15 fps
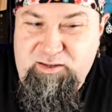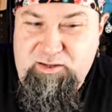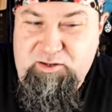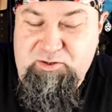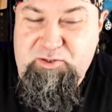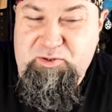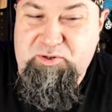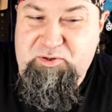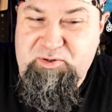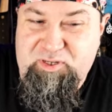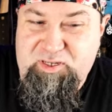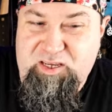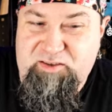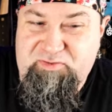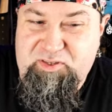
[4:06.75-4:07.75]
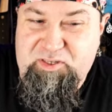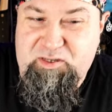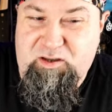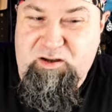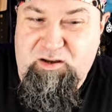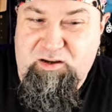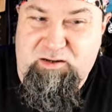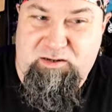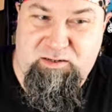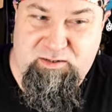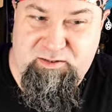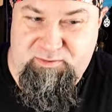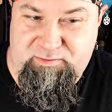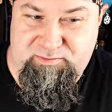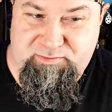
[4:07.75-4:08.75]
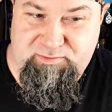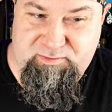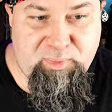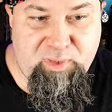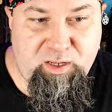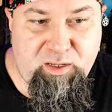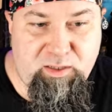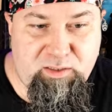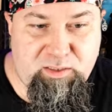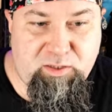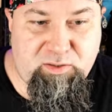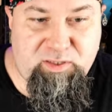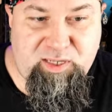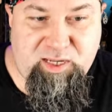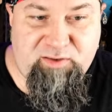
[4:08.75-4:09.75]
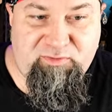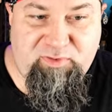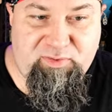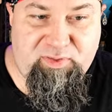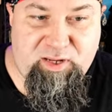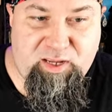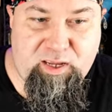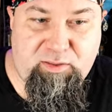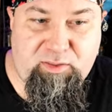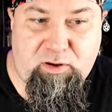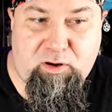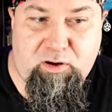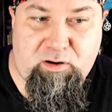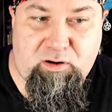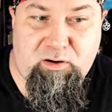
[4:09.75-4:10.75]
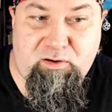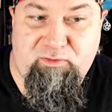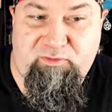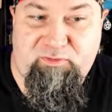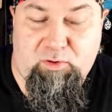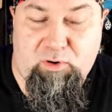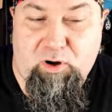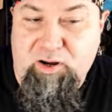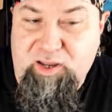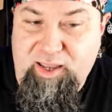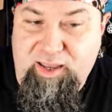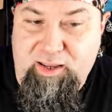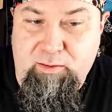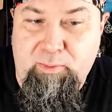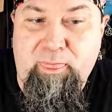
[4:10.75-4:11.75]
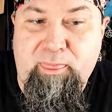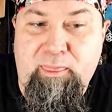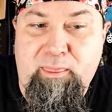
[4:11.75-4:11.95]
Your sorceress gifts are... So the 2nd, 5th, and 8th are for Arcane,